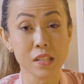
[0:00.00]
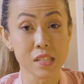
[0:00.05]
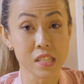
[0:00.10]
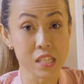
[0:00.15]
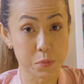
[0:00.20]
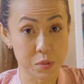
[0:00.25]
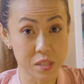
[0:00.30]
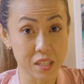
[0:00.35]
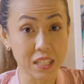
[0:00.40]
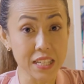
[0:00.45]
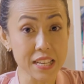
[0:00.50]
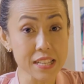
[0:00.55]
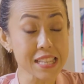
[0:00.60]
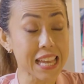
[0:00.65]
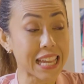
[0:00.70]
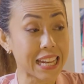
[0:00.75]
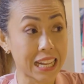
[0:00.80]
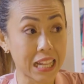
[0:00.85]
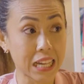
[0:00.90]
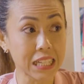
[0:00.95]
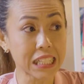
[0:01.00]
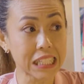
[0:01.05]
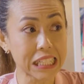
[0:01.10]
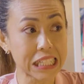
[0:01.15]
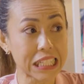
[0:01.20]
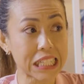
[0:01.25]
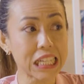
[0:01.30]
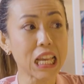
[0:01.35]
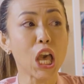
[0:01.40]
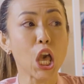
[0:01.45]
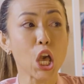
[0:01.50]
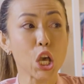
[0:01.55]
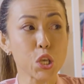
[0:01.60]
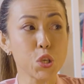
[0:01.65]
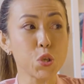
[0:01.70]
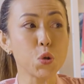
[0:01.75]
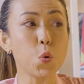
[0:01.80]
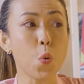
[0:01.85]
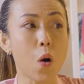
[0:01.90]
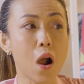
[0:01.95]
the subsidies and luckily
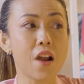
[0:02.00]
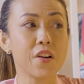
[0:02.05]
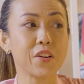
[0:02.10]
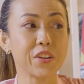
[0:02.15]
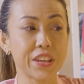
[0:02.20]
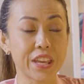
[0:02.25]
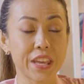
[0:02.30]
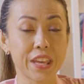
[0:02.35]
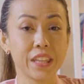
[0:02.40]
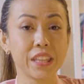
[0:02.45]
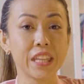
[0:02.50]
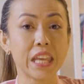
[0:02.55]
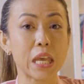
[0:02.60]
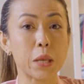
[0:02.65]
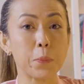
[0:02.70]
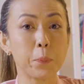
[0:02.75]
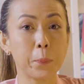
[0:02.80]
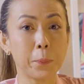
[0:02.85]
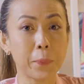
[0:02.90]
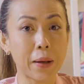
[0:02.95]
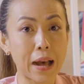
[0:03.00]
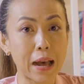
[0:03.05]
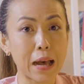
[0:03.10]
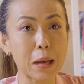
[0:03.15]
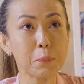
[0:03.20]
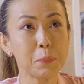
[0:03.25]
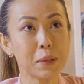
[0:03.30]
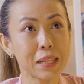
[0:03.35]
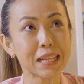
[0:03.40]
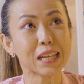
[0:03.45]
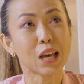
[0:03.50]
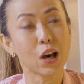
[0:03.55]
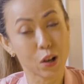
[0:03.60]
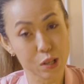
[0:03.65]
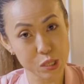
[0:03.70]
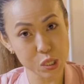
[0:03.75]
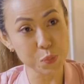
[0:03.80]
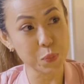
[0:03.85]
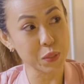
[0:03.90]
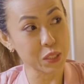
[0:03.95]
you are in a public
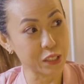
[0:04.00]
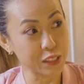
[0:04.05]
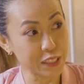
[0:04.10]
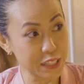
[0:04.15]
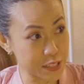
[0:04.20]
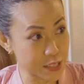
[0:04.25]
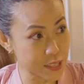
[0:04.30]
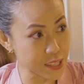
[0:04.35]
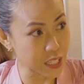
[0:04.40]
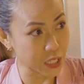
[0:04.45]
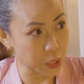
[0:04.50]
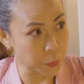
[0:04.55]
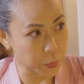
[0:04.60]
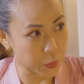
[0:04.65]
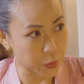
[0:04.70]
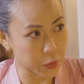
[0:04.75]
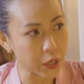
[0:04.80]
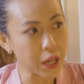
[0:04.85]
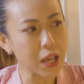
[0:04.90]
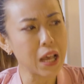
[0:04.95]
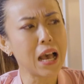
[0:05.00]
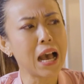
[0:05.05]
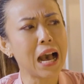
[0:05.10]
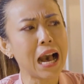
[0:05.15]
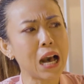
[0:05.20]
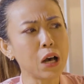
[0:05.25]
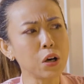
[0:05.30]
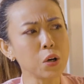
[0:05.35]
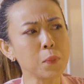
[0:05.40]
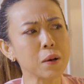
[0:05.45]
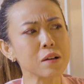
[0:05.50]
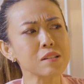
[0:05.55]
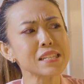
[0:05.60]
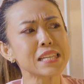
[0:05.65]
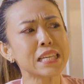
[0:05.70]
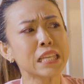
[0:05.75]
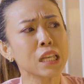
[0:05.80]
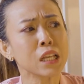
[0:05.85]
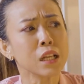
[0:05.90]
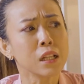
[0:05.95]
hospital in Singapore. How
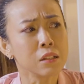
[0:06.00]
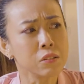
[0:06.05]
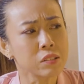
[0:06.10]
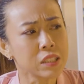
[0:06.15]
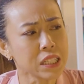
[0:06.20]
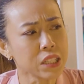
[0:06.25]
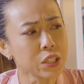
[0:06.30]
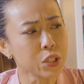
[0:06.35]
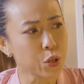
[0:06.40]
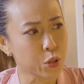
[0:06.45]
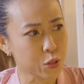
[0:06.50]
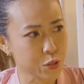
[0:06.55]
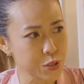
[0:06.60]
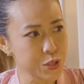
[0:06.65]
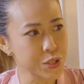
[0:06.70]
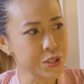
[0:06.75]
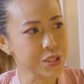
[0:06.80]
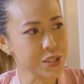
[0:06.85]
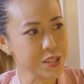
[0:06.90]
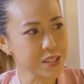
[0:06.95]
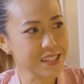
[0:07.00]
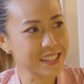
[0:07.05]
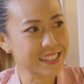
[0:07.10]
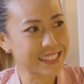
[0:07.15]
about including yours?